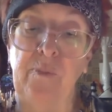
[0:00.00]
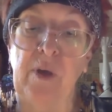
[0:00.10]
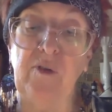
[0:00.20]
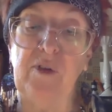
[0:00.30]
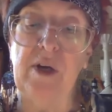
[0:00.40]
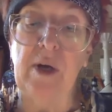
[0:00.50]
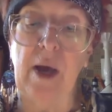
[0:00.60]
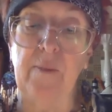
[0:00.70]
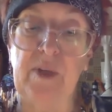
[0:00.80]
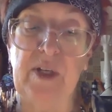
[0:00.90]
Must it
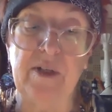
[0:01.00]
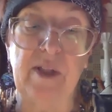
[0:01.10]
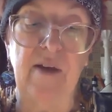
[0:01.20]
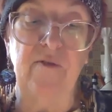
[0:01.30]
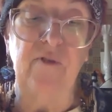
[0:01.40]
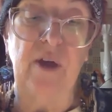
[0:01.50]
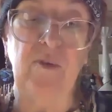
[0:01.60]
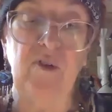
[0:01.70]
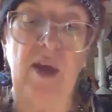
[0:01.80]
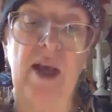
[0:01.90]
not be to that
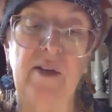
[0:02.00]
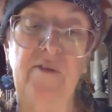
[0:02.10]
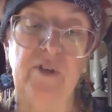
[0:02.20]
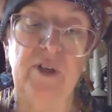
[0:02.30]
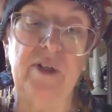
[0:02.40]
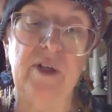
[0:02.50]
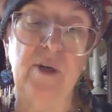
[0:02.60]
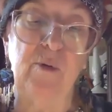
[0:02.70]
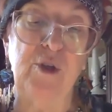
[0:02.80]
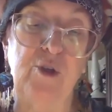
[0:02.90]
famous elephant
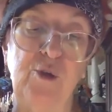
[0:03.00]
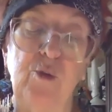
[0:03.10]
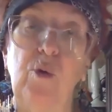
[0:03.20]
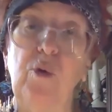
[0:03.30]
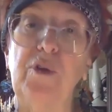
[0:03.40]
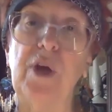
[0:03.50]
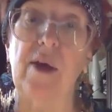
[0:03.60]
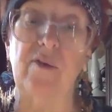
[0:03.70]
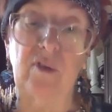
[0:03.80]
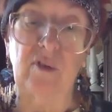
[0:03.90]
with jeweled
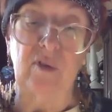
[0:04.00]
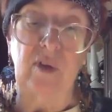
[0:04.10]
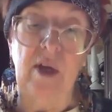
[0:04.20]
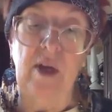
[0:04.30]
tusks,